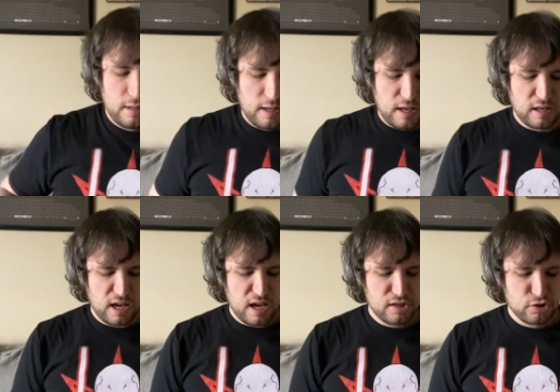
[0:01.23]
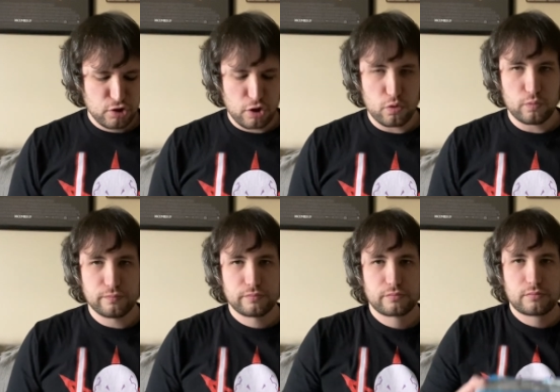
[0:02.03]
Hey guys, so
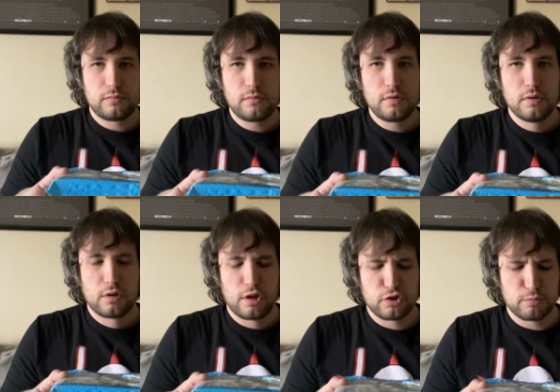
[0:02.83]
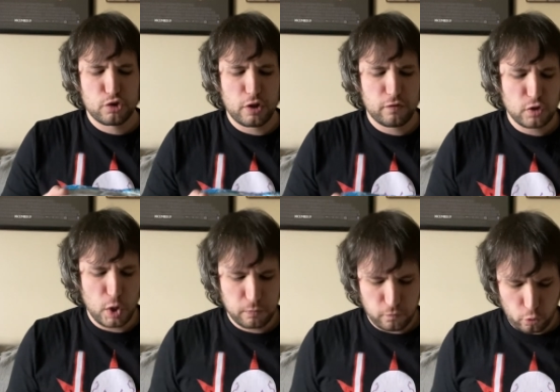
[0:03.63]
got some stuff to
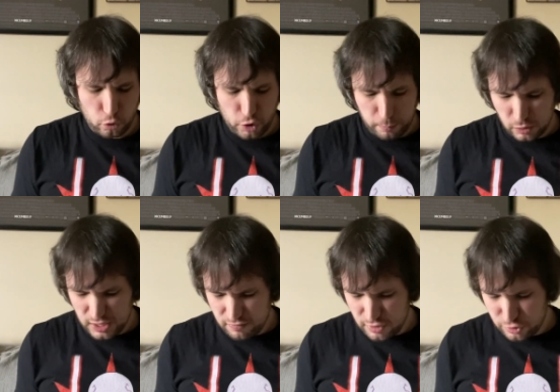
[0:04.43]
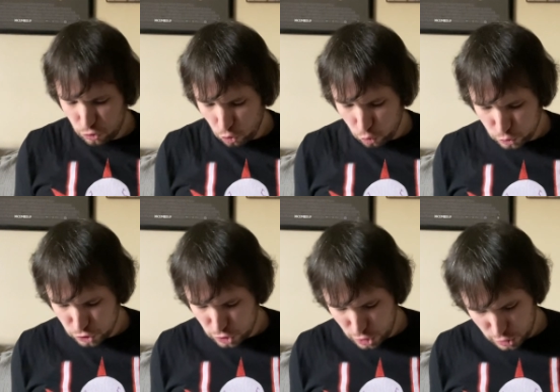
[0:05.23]
open for you. I believe these are all
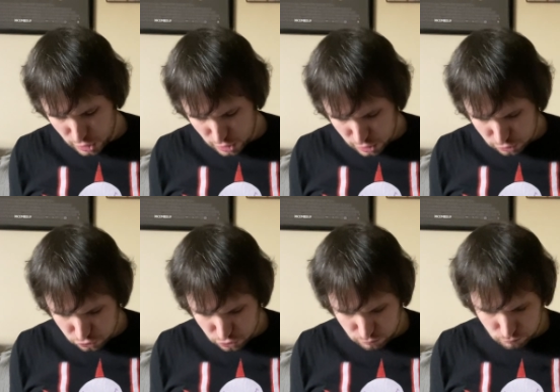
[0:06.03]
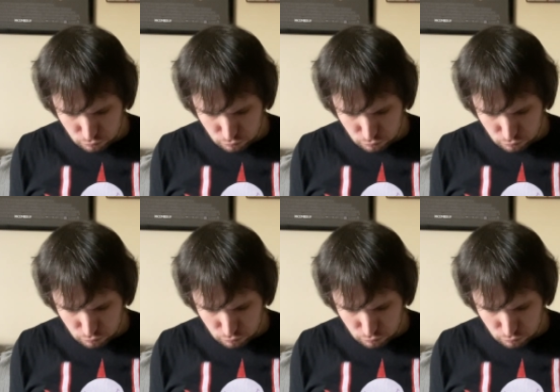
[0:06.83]
CDs.